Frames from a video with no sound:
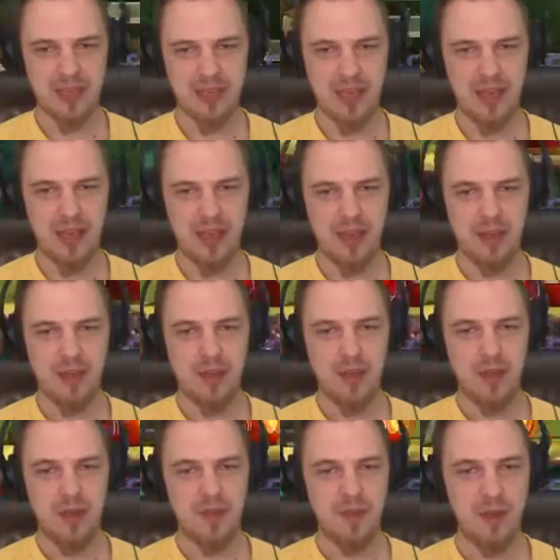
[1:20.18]
and
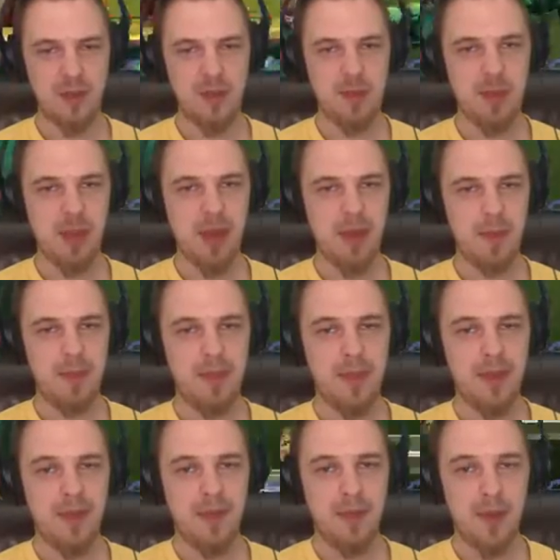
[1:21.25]
fuck people up.
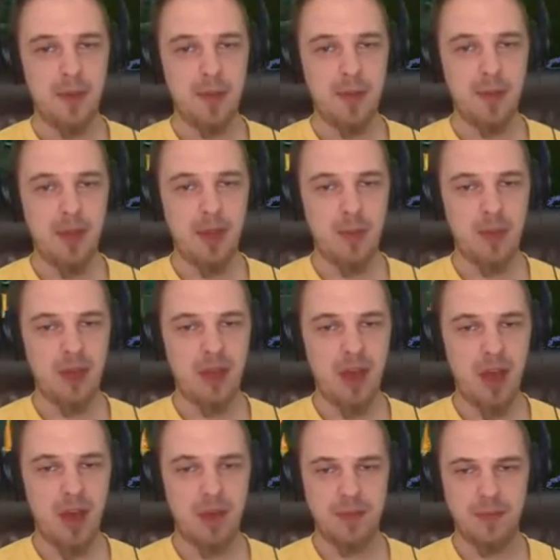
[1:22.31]
Fuck people up real
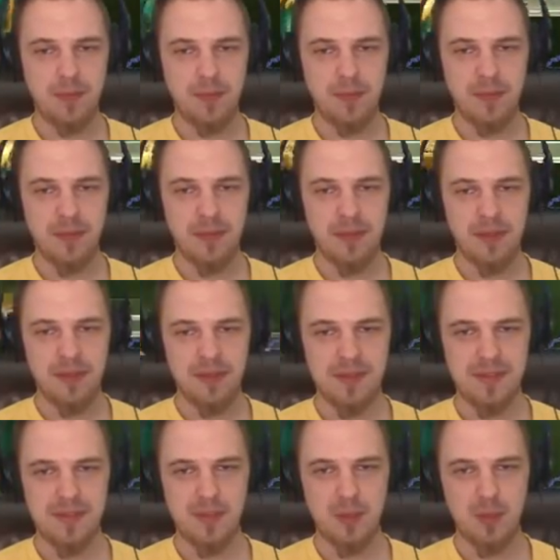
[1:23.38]
hard.
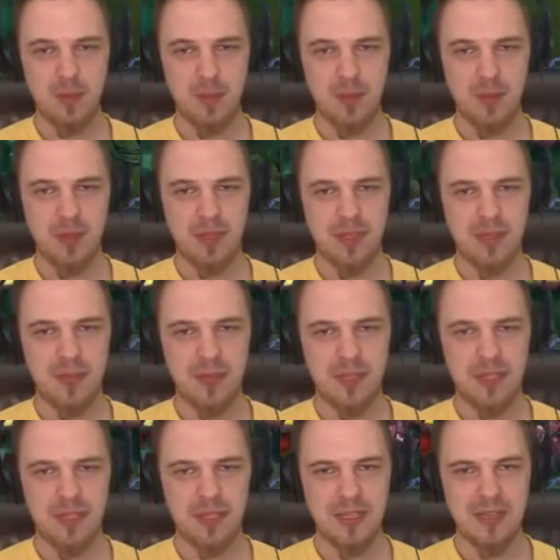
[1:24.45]
Durple, what do
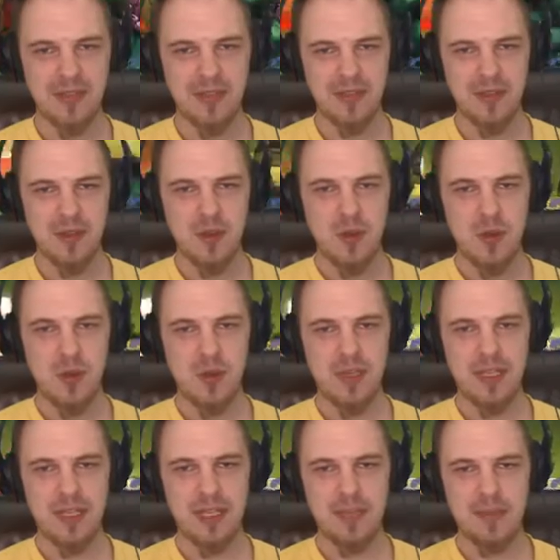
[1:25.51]
you need?
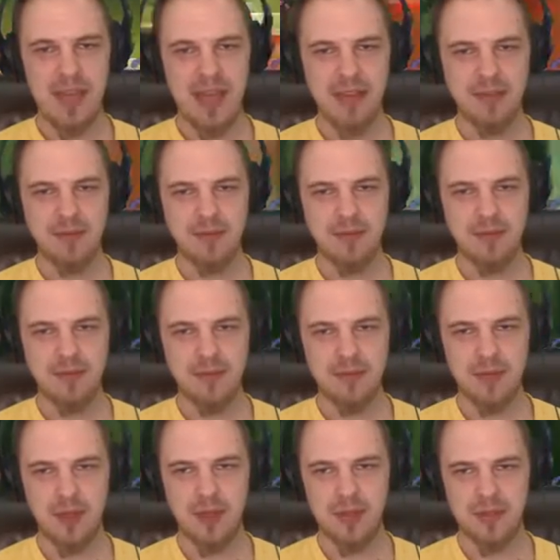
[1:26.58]
What do you need, man?
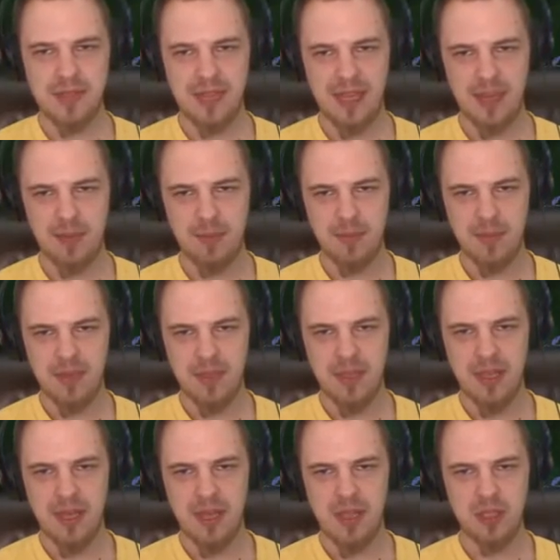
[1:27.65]
Oh damn!
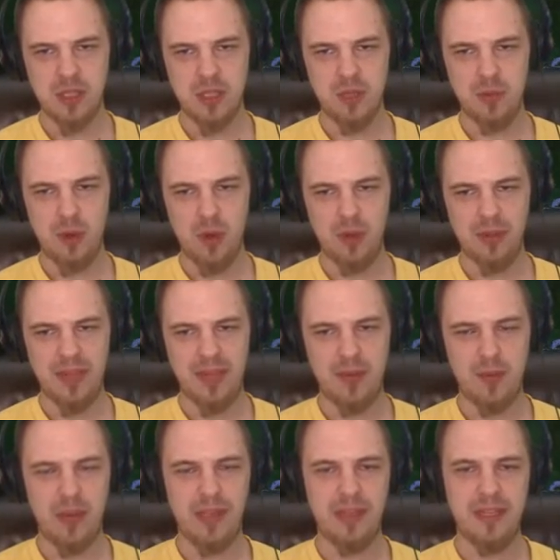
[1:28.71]
I should have pulled
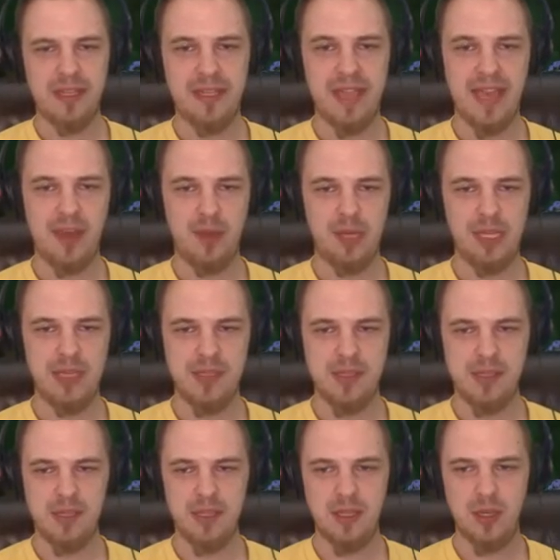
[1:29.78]
that Raelynn down
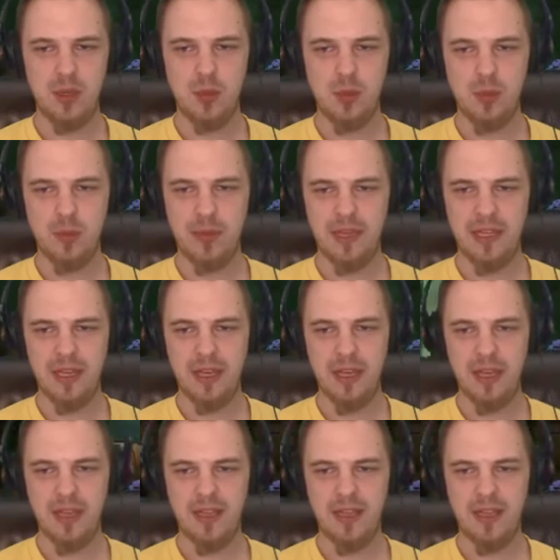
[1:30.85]
into the nuke, but